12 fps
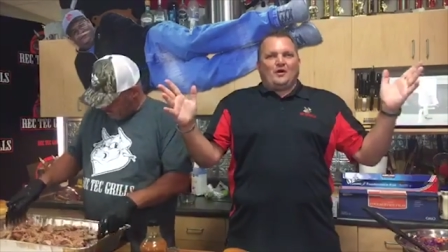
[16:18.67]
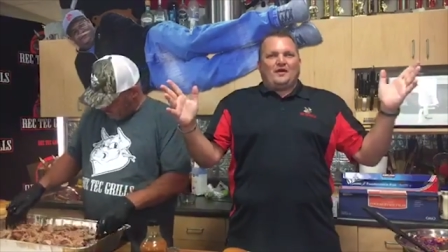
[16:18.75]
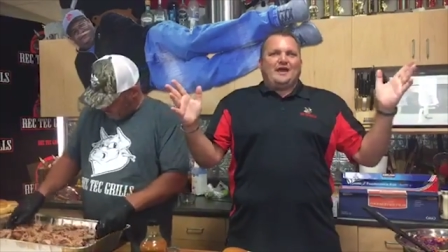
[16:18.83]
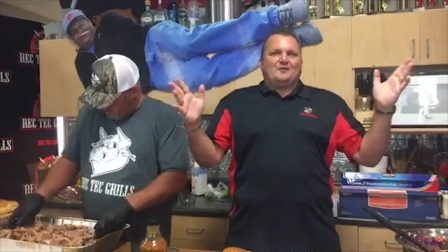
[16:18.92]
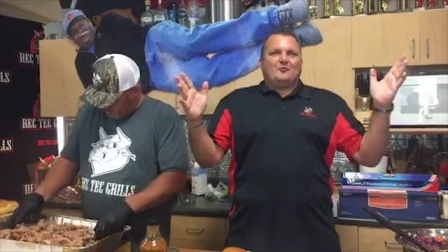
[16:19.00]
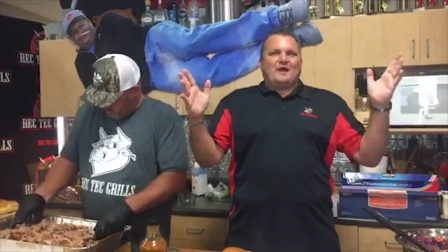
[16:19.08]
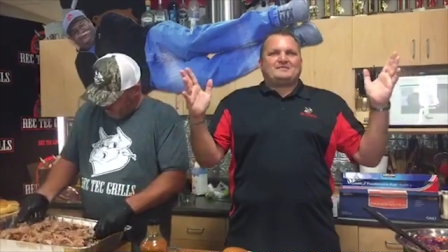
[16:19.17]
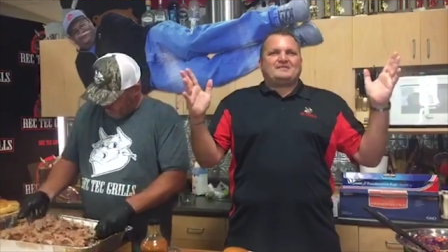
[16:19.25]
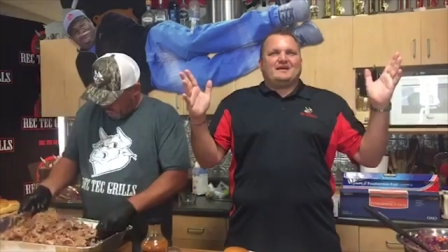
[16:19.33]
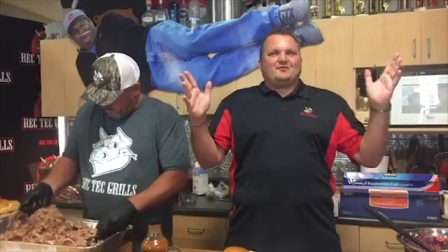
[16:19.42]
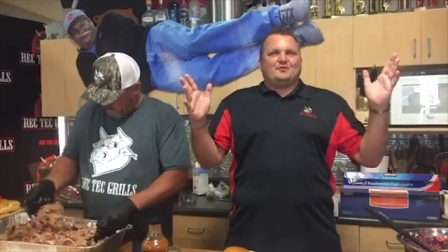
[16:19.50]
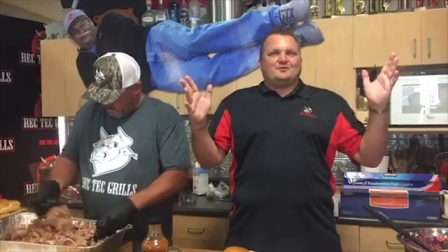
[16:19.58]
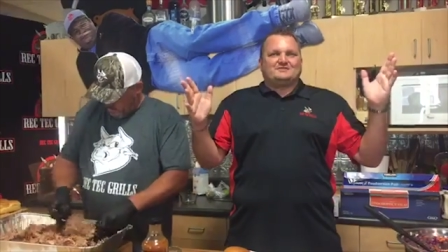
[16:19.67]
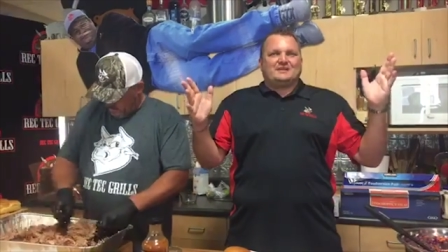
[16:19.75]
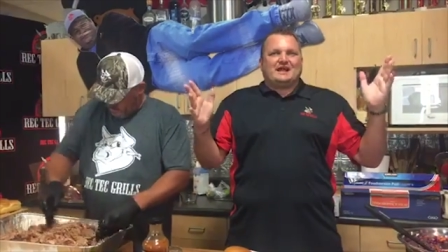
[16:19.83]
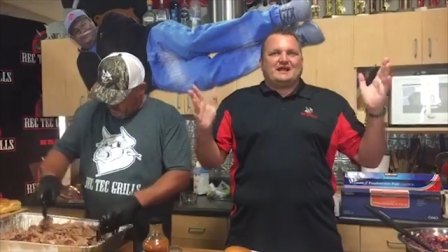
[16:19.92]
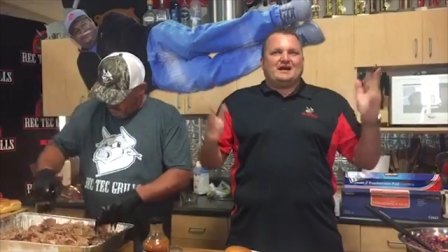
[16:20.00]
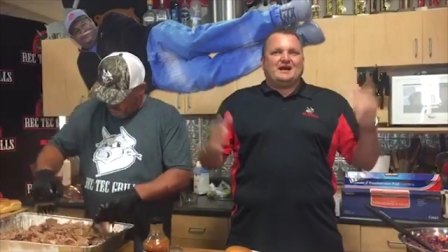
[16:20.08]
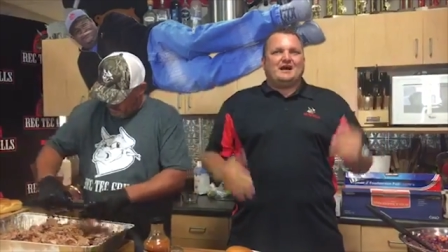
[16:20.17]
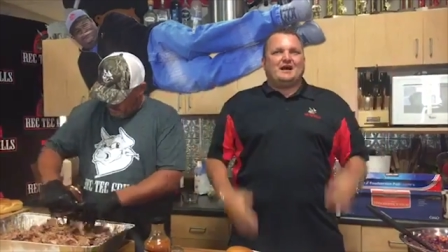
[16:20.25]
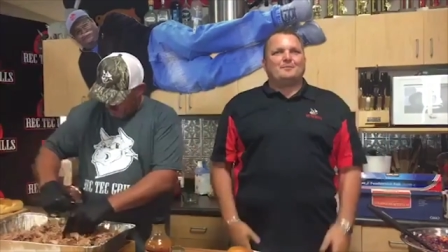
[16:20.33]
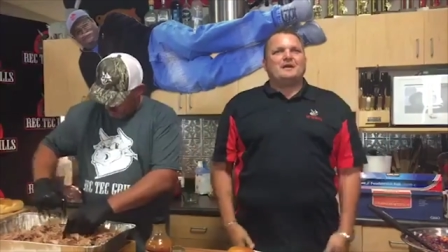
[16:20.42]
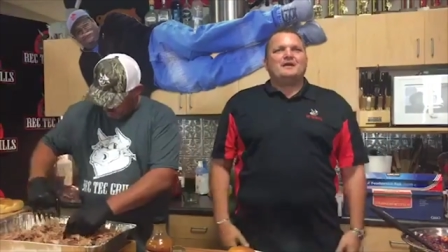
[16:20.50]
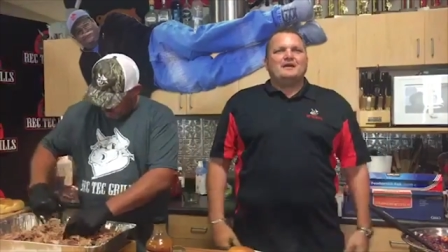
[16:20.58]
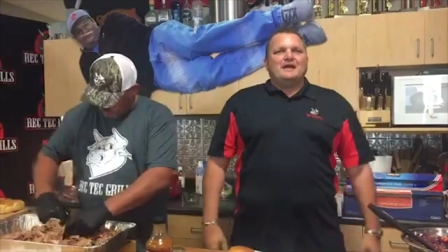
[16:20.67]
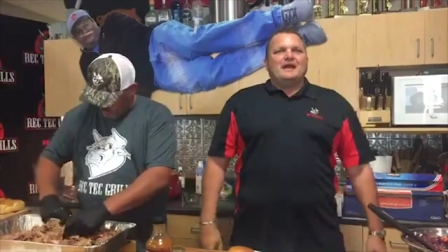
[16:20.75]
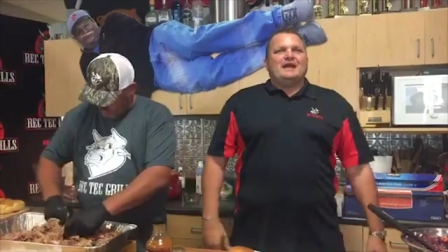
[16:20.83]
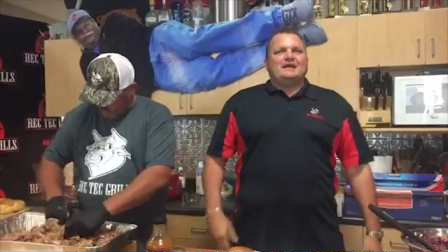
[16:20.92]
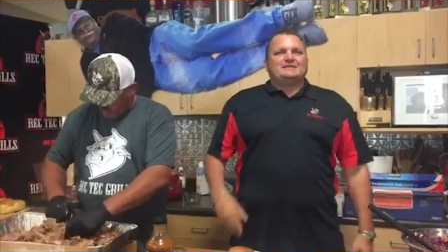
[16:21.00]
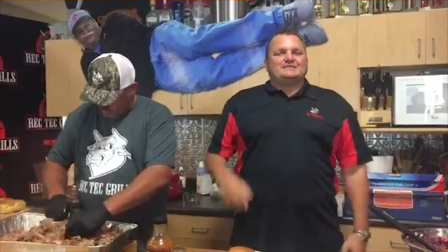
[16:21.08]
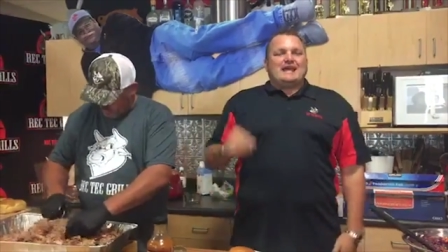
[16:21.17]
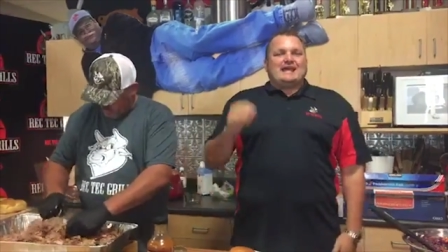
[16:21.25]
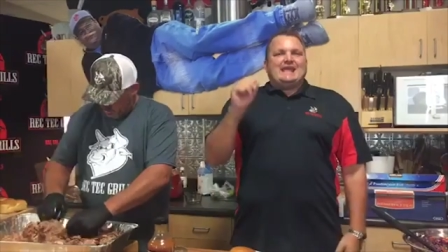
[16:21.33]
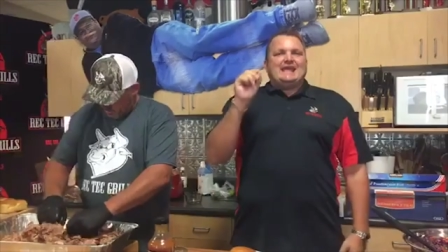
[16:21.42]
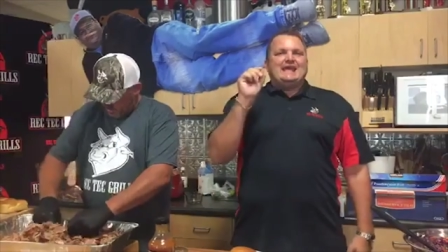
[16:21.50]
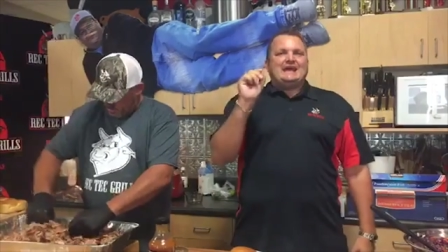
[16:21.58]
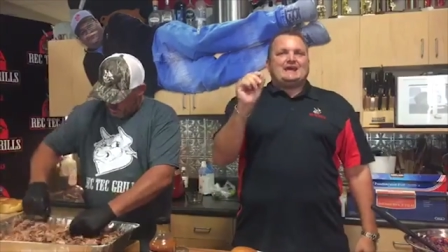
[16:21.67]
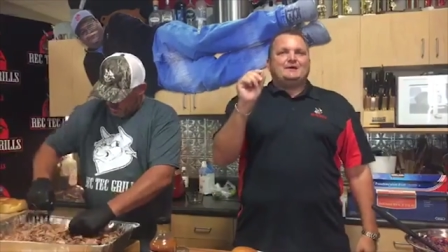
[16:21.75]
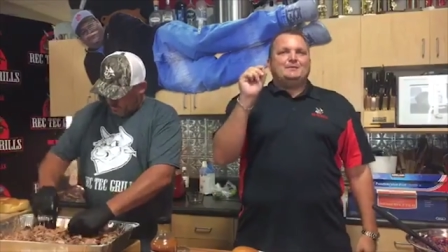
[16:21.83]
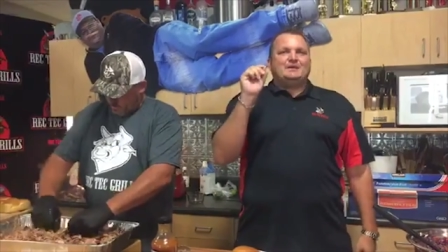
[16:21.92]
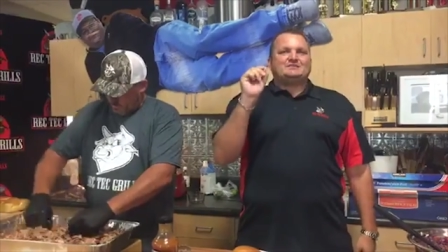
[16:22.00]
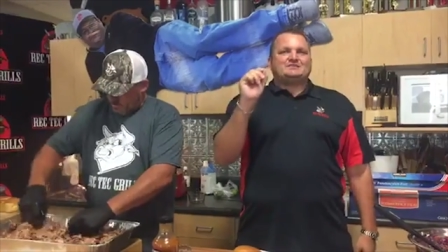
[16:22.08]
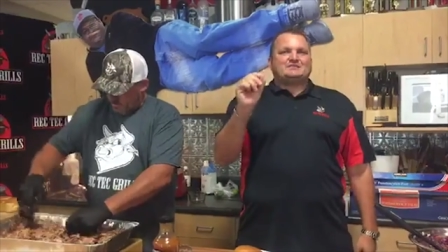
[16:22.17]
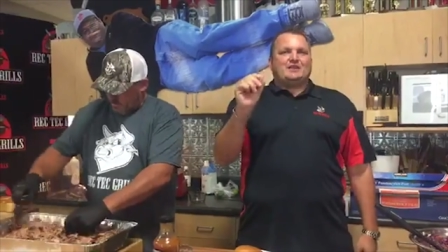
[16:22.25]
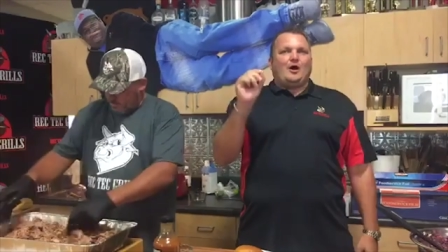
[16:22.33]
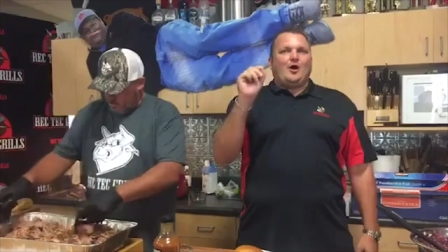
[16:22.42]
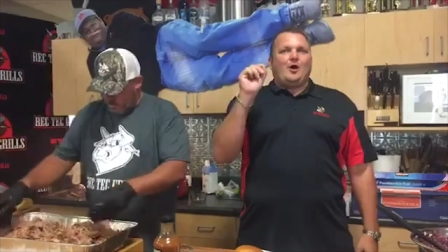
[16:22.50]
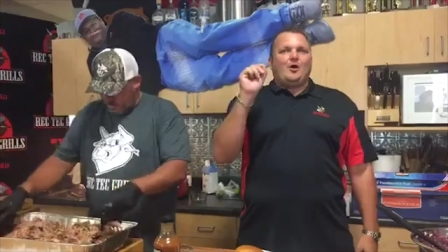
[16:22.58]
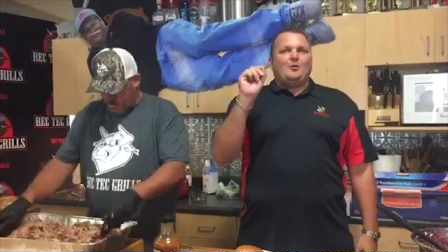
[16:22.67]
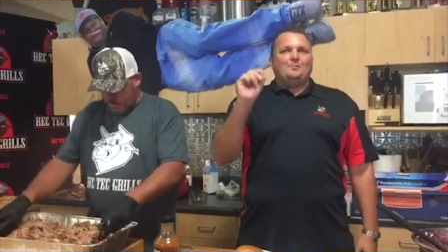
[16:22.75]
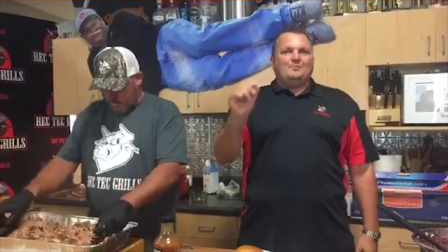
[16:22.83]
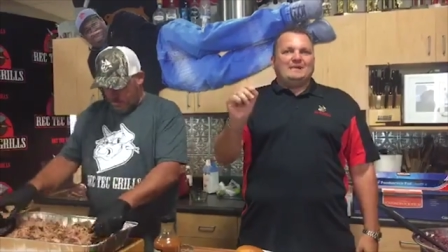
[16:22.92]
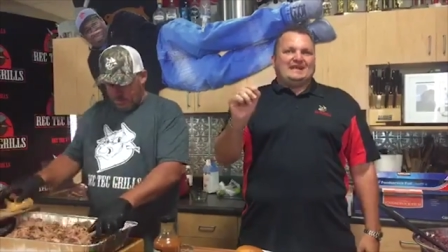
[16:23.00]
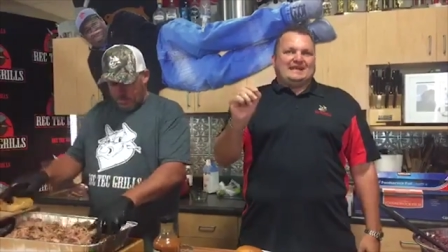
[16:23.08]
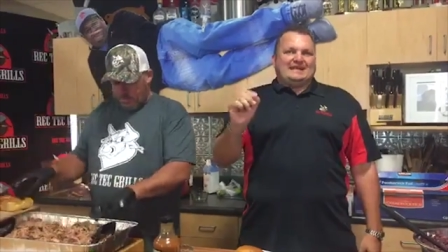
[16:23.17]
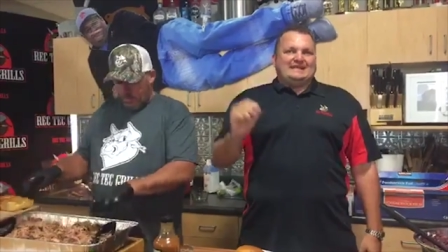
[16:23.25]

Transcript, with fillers: store at rectecgrills.com is a Jicama Slaw